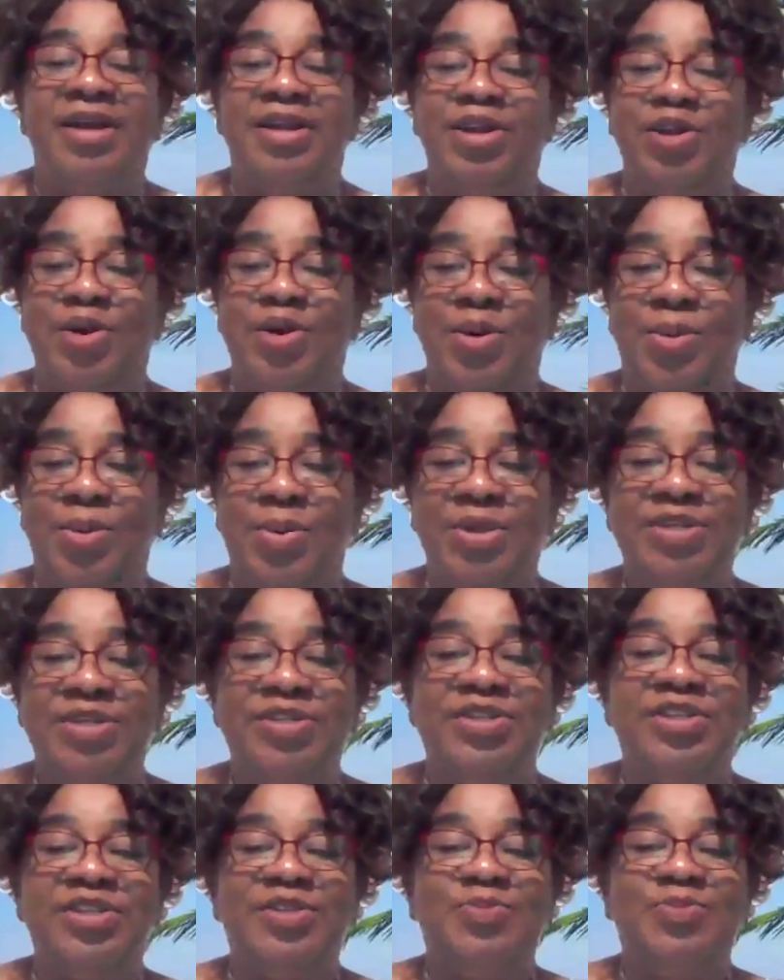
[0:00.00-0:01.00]
you know, which
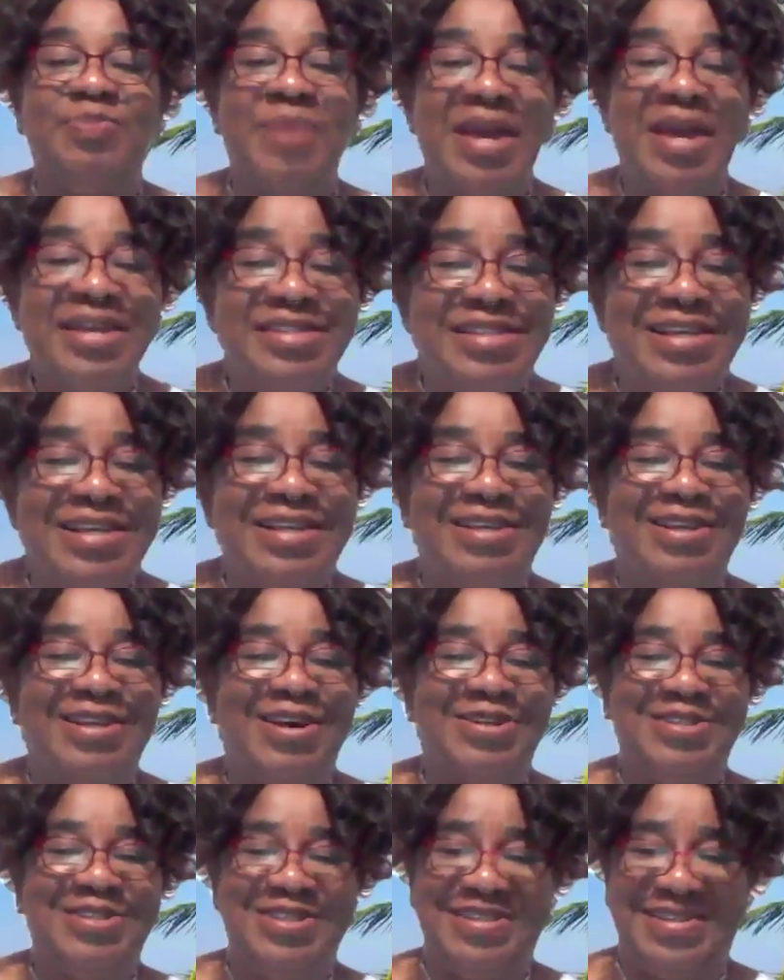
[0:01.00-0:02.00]
wow. is based in
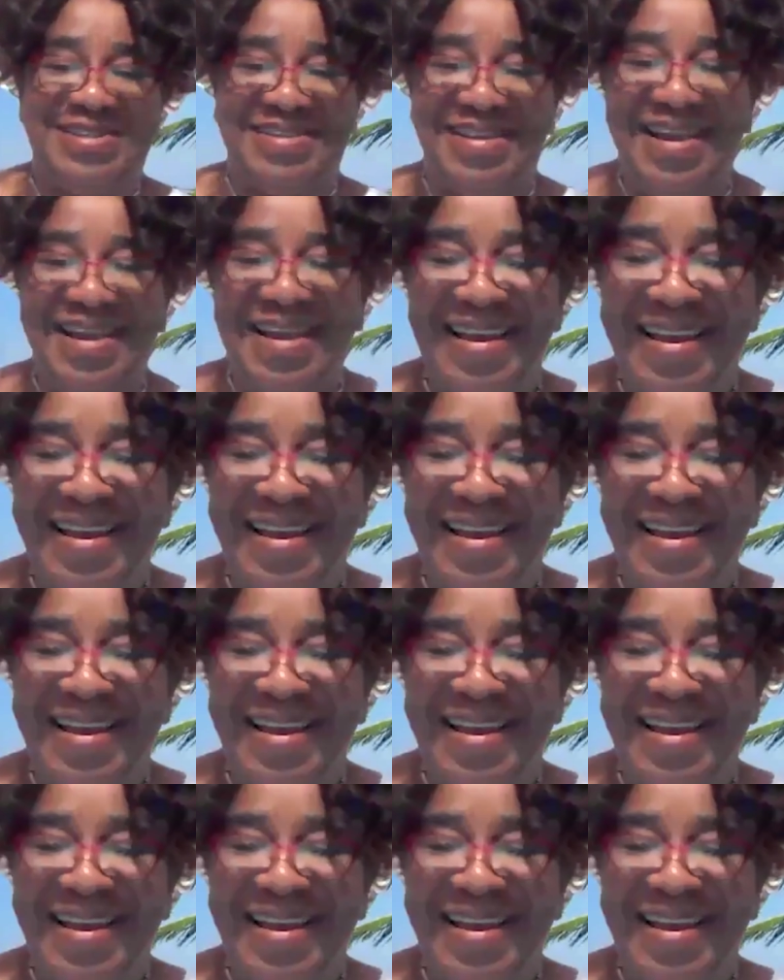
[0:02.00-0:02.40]
London.